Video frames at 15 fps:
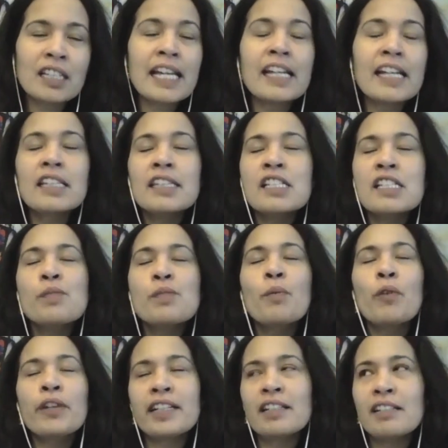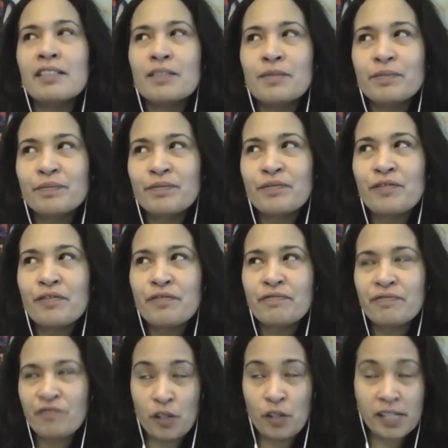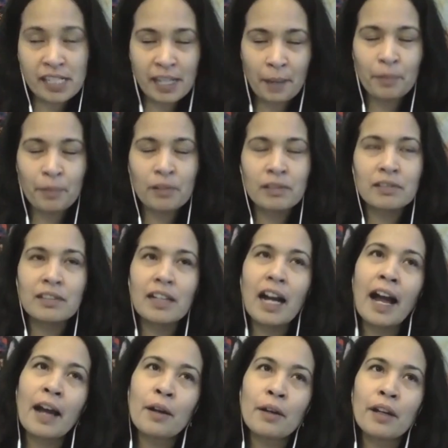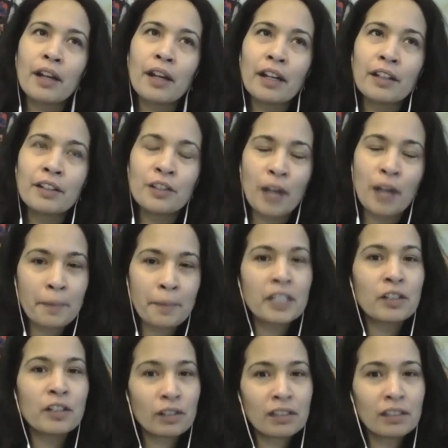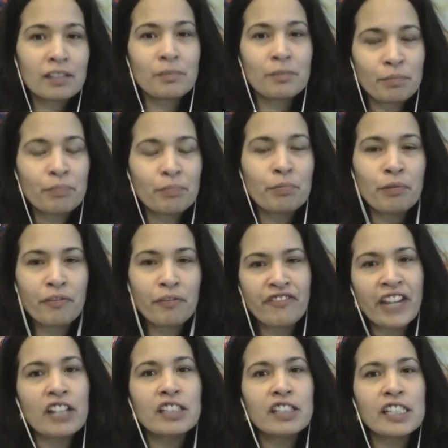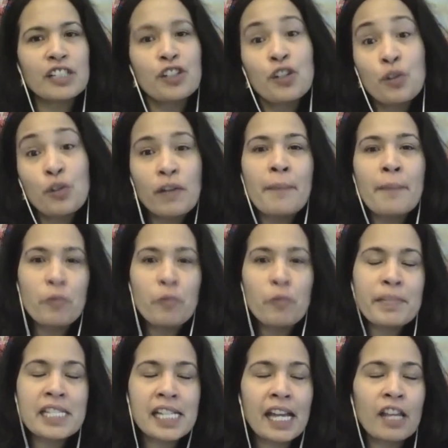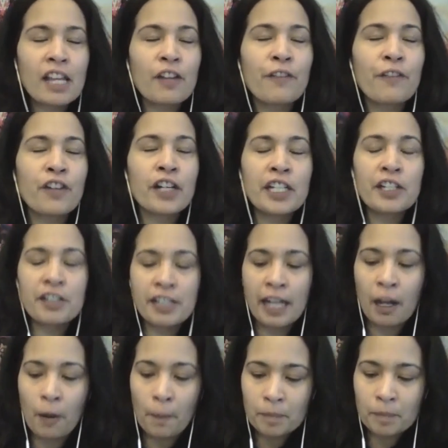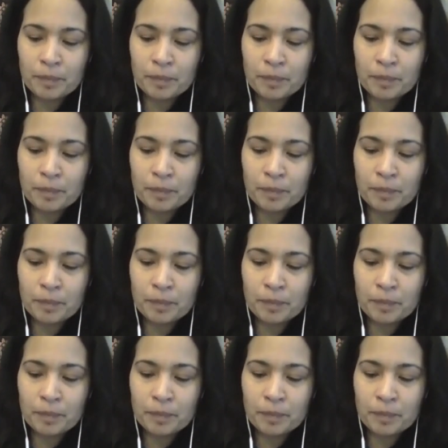Like this morning, for example, I'm in a fairly new, I mean, we've been together for a year now,